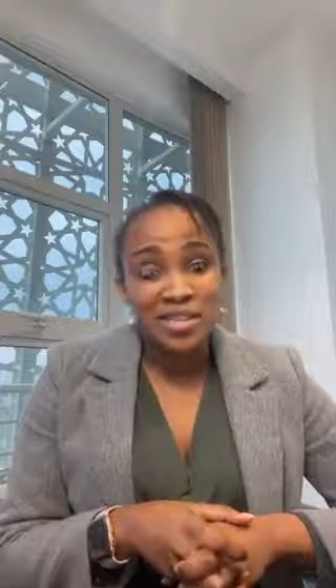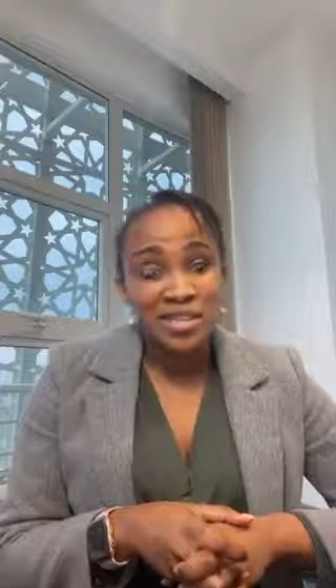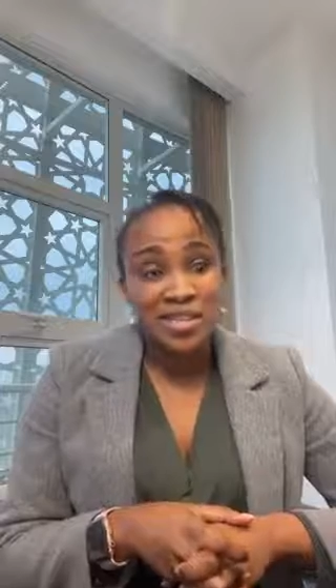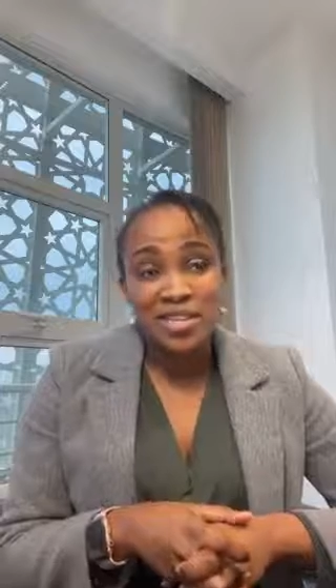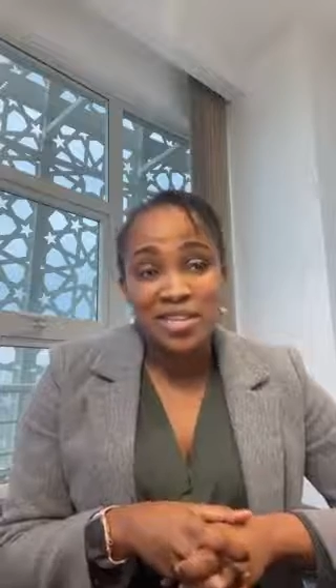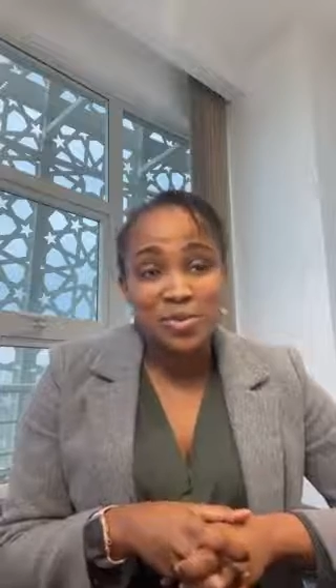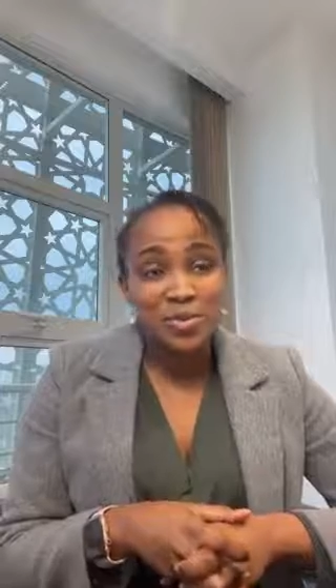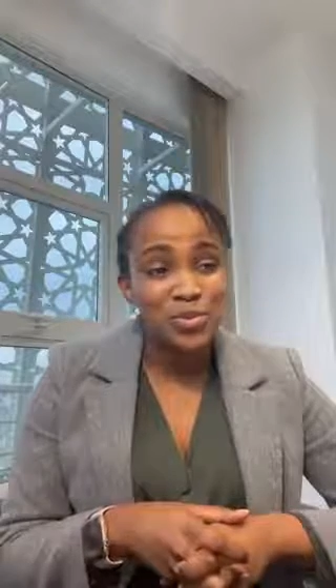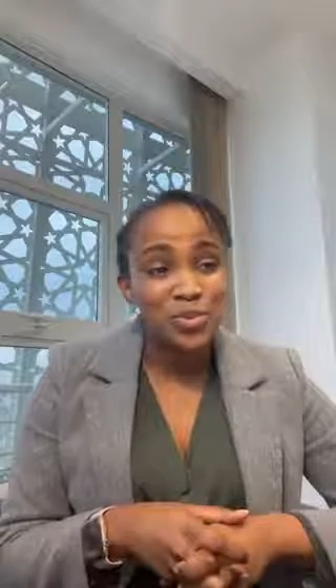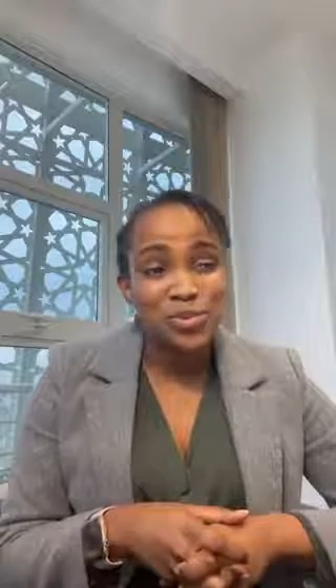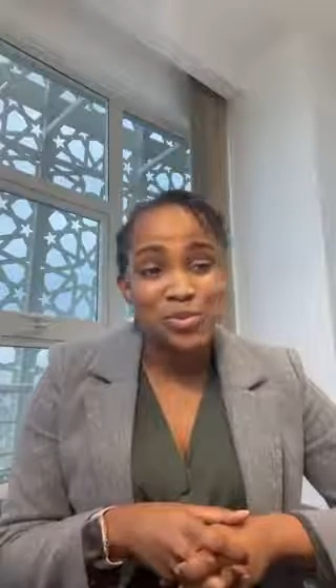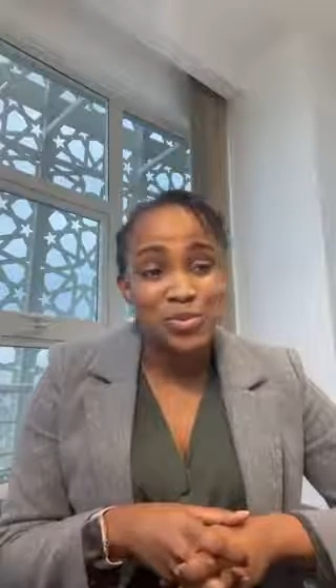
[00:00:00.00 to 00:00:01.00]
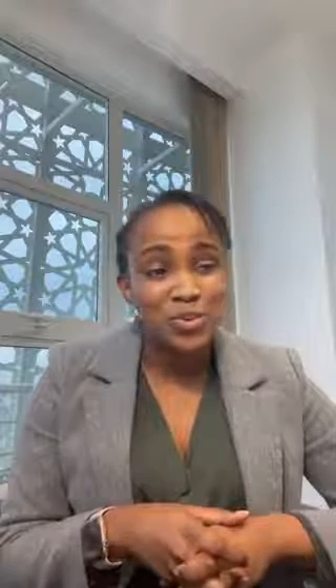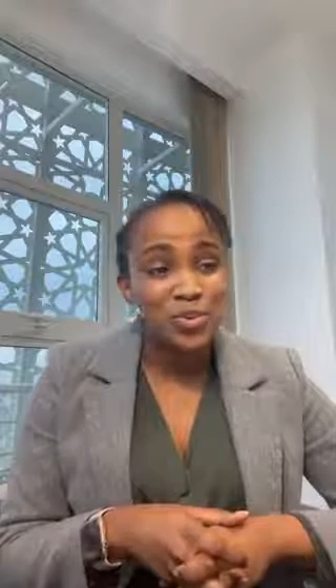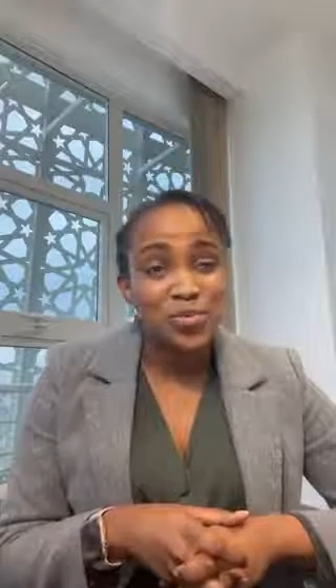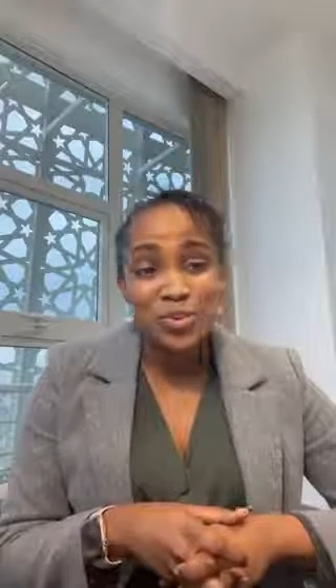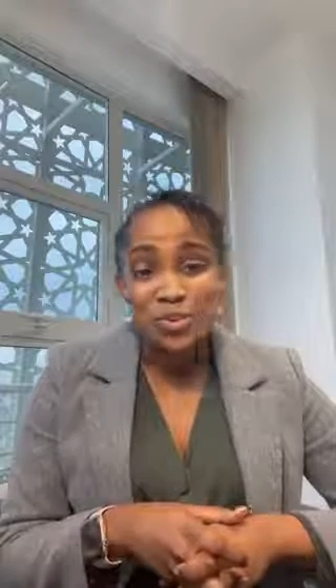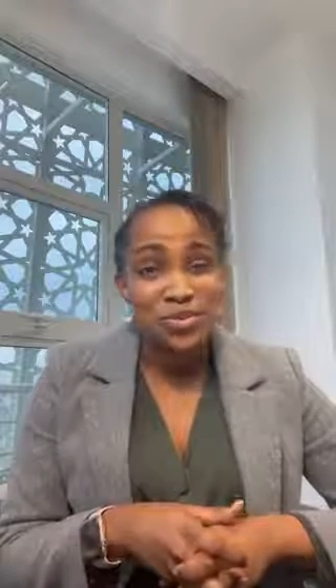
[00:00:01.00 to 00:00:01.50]
Guys, we will
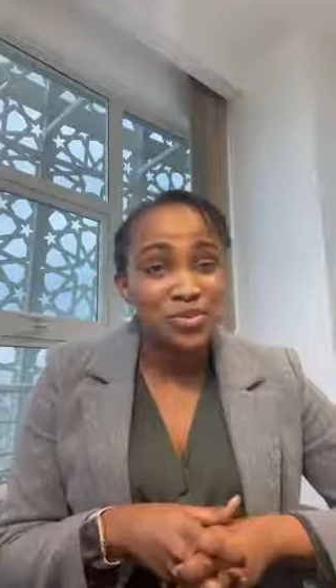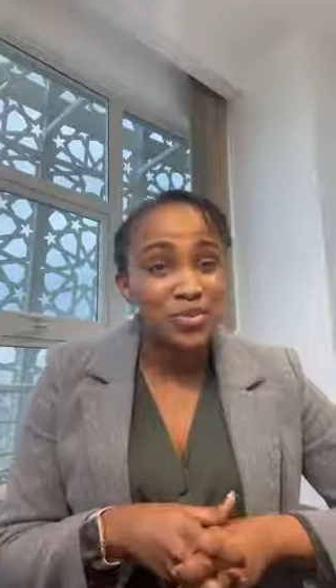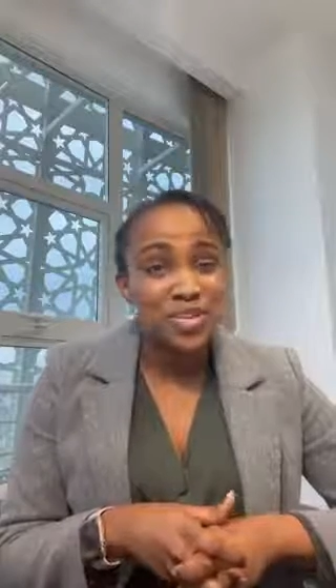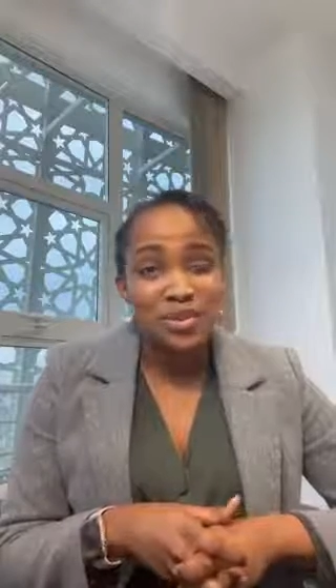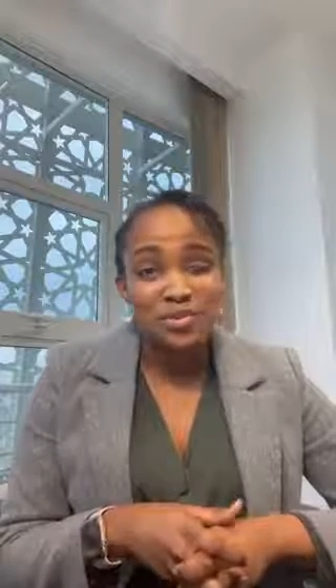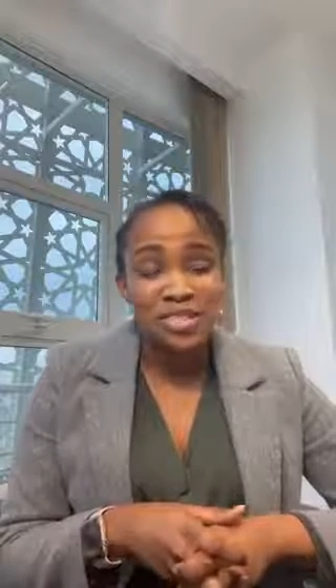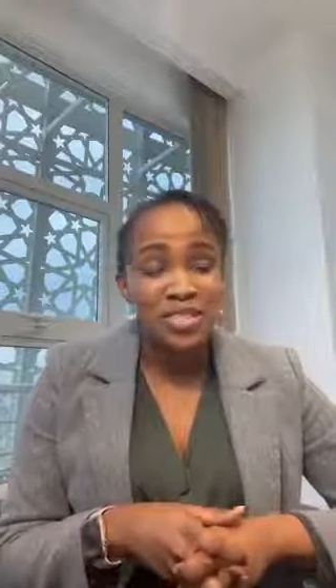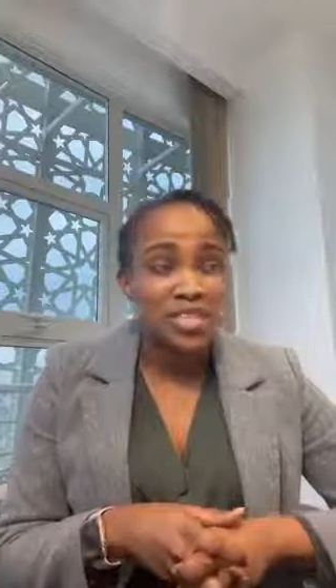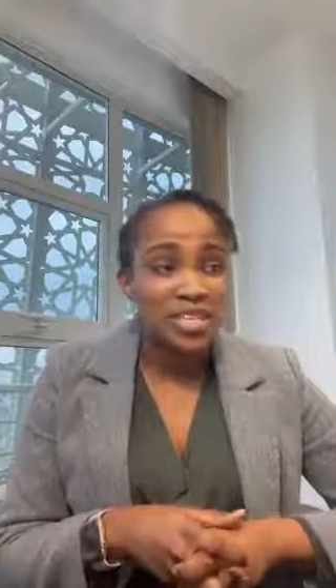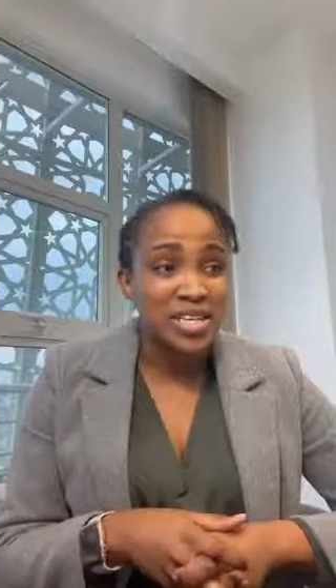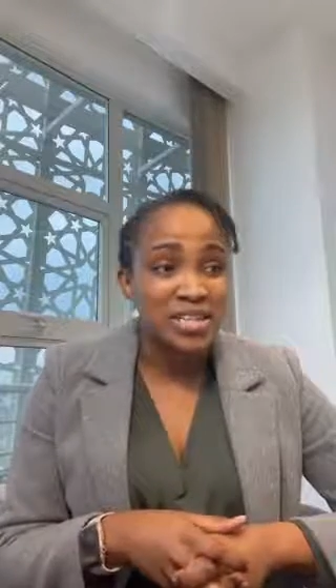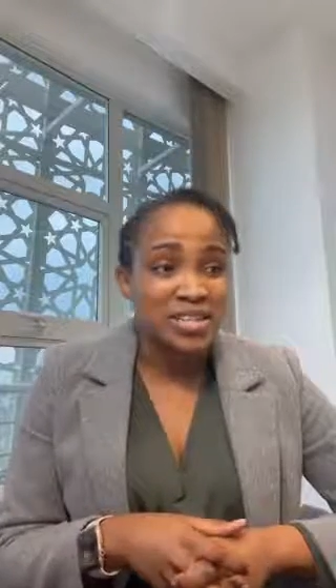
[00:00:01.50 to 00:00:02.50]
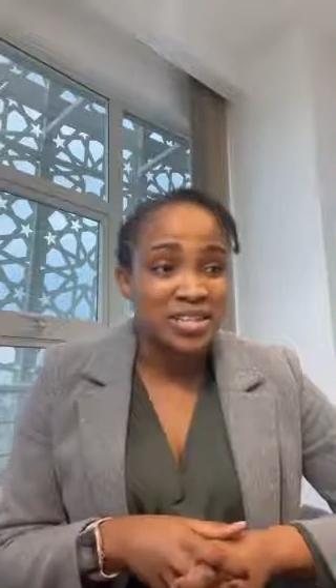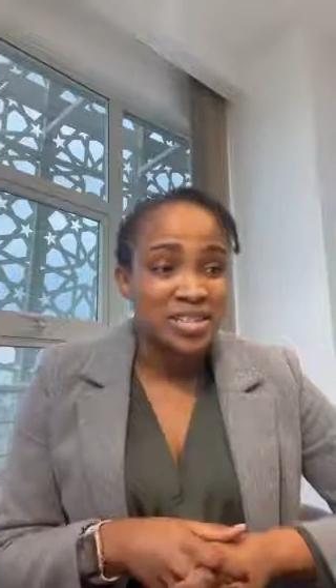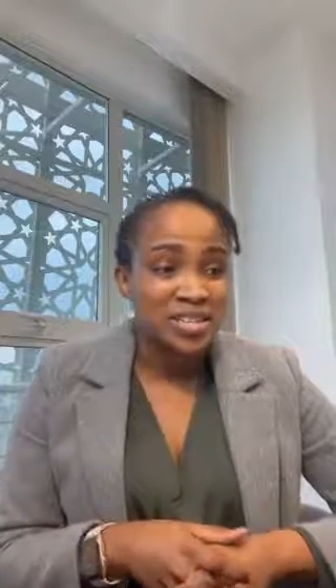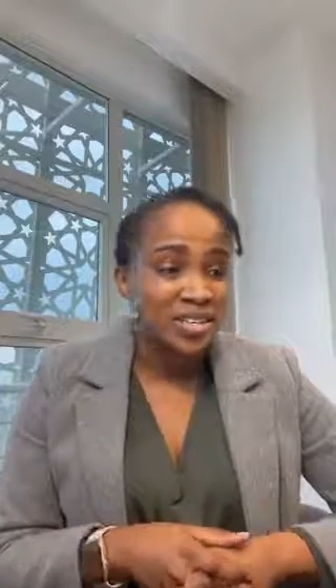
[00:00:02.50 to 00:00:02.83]
push, we'll fight until the end.